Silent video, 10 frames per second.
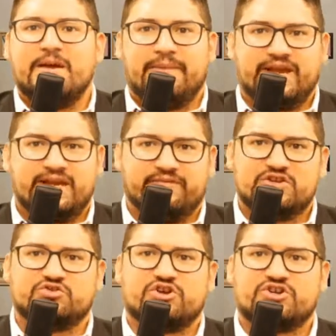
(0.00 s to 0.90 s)
Many
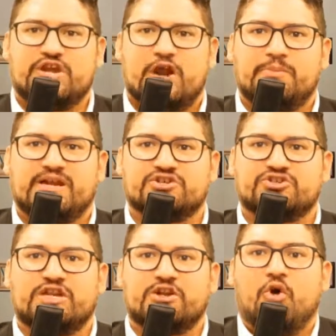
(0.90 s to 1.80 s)
individuals are scared because they're
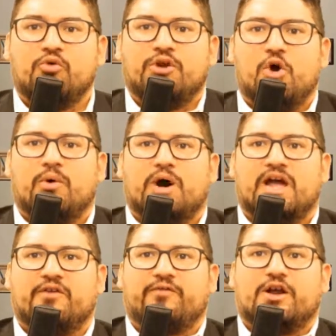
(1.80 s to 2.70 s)
saying, oh no,
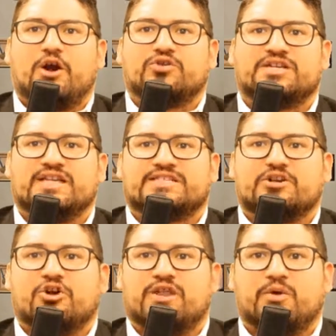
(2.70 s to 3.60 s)
if we go to
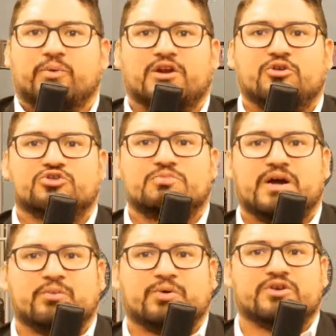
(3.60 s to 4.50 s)
distant learning, then we're going to lose
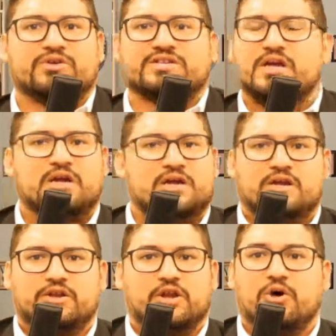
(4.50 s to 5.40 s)
money. We're going to do this.
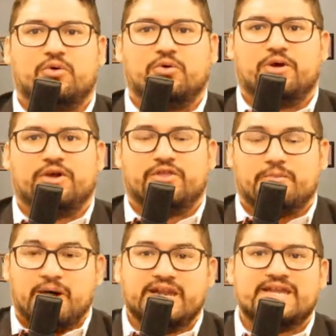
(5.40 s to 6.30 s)
No, the
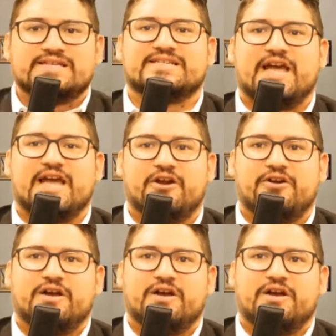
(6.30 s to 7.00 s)
money is there.